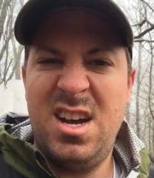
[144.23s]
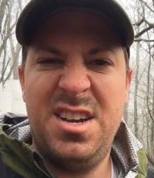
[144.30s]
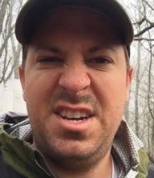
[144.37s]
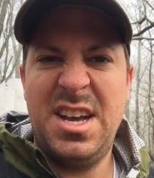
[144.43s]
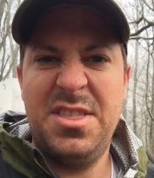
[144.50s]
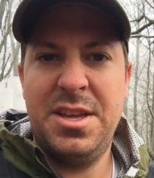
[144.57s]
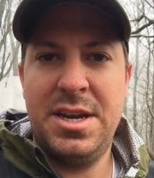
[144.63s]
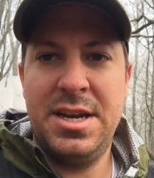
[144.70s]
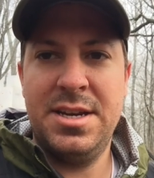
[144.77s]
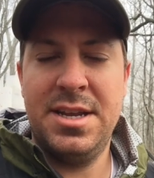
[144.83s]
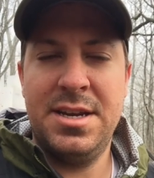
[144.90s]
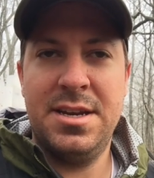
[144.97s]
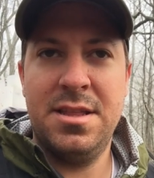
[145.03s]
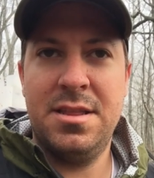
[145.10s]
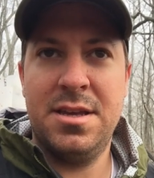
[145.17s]
not that I
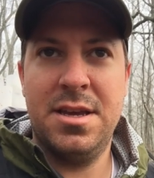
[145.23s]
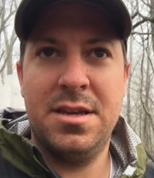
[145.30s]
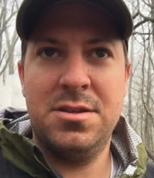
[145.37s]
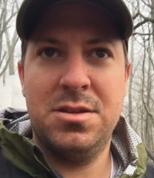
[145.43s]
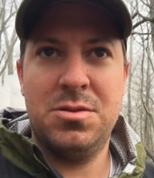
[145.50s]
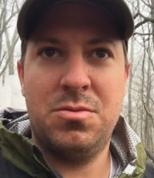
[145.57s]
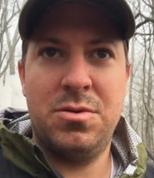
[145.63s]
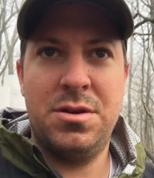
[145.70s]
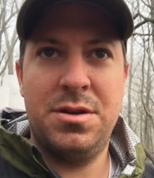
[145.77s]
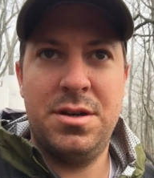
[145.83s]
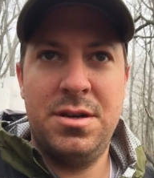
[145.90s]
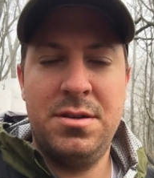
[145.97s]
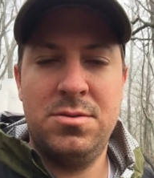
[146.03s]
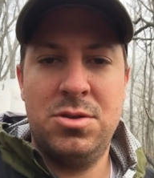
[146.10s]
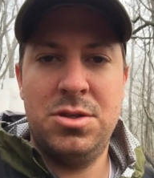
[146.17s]
need anything, just wanted
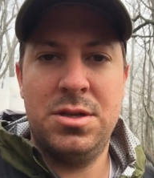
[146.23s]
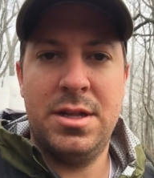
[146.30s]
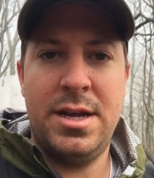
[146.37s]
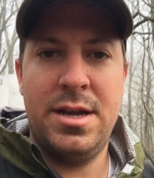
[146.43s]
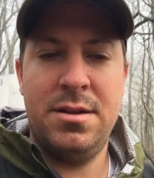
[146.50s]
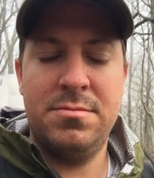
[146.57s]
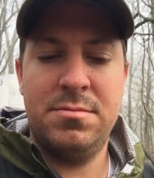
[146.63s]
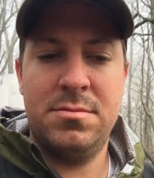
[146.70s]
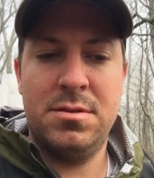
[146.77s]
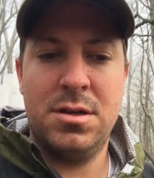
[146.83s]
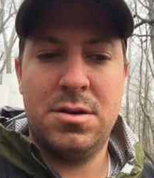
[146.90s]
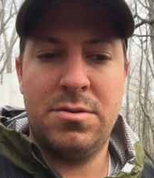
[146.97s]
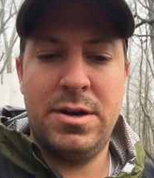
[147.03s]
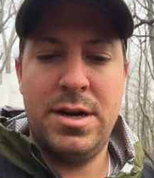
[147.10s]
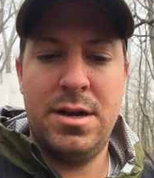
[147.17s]
to chill out,
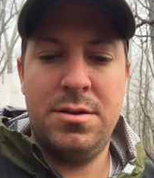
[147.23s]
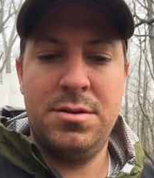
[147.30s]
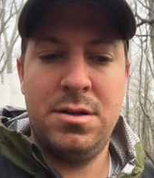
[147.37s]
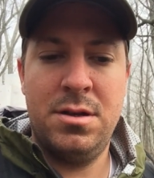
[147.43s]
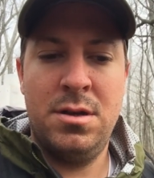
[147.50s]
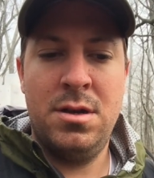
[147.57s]
look around.